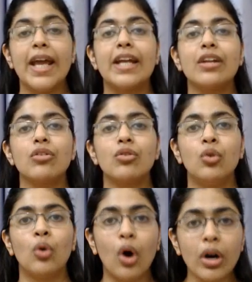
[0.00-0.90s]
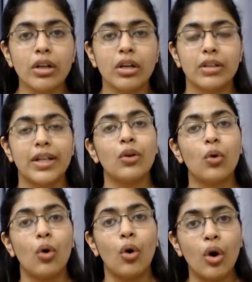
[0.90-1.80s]
It is not that
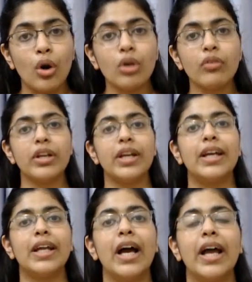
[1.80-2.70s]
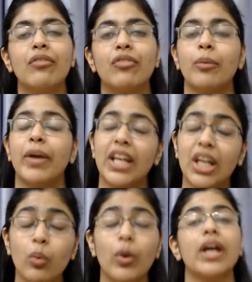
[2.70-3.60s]
all over India, from
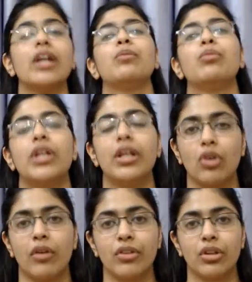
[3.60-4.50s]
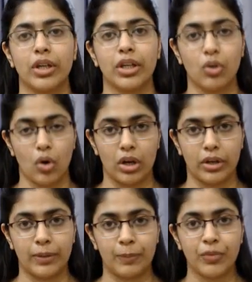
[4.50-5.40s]
anywhere, the police officer can call
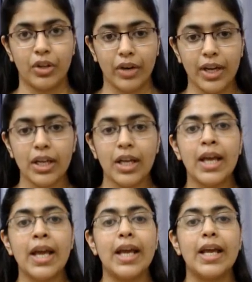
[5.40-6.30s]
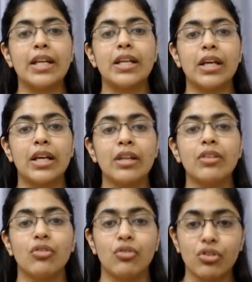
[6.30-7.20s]
in, right? It
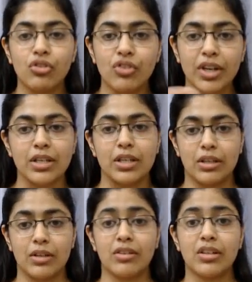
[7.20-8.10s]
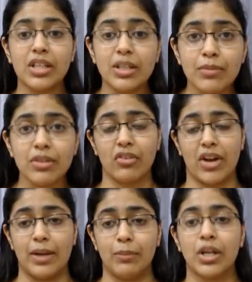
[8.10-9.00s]
is restricted, it is
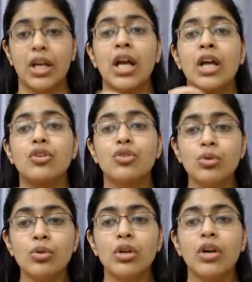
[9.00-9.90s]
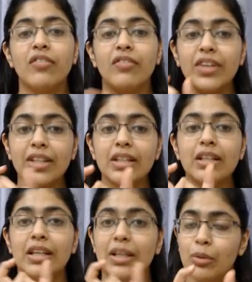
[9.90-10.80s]
circumscribed to within
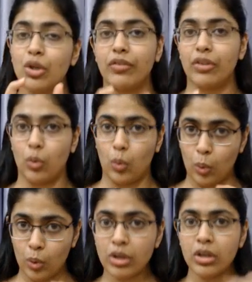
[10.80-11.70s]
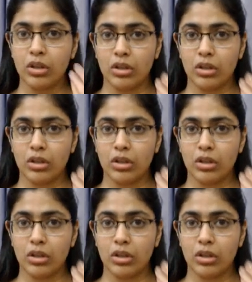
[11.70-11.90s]
the limit of his own,